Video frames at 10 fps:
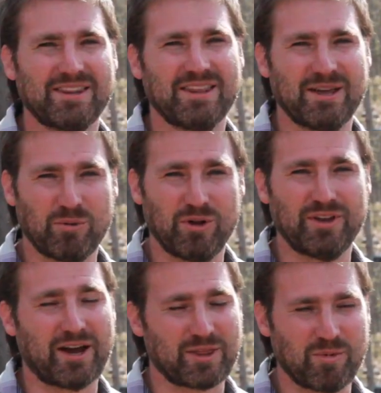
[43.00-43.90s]
they will
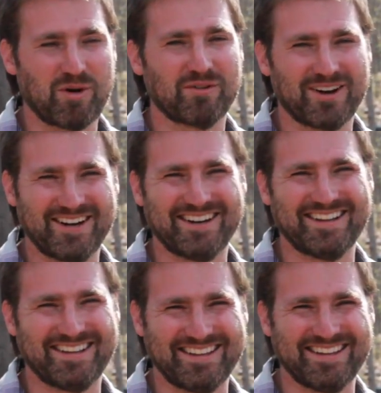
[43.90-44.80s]
knock them over.
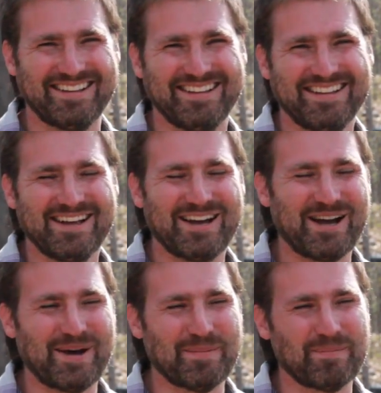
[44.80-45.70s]

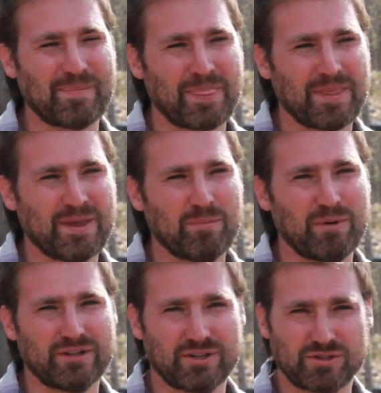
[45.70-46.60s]
um,
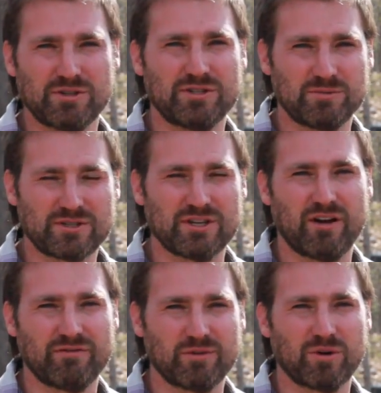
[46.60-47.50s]
but the tree tubes can
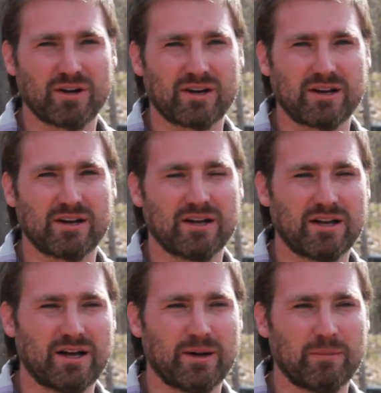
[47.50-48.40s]
often work
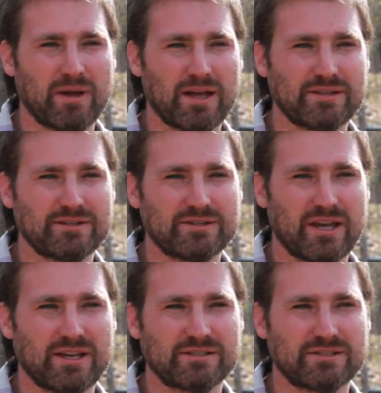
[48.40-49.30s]
um, as,
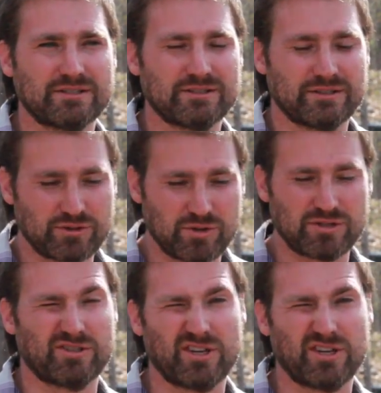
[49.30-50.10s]
as the trees are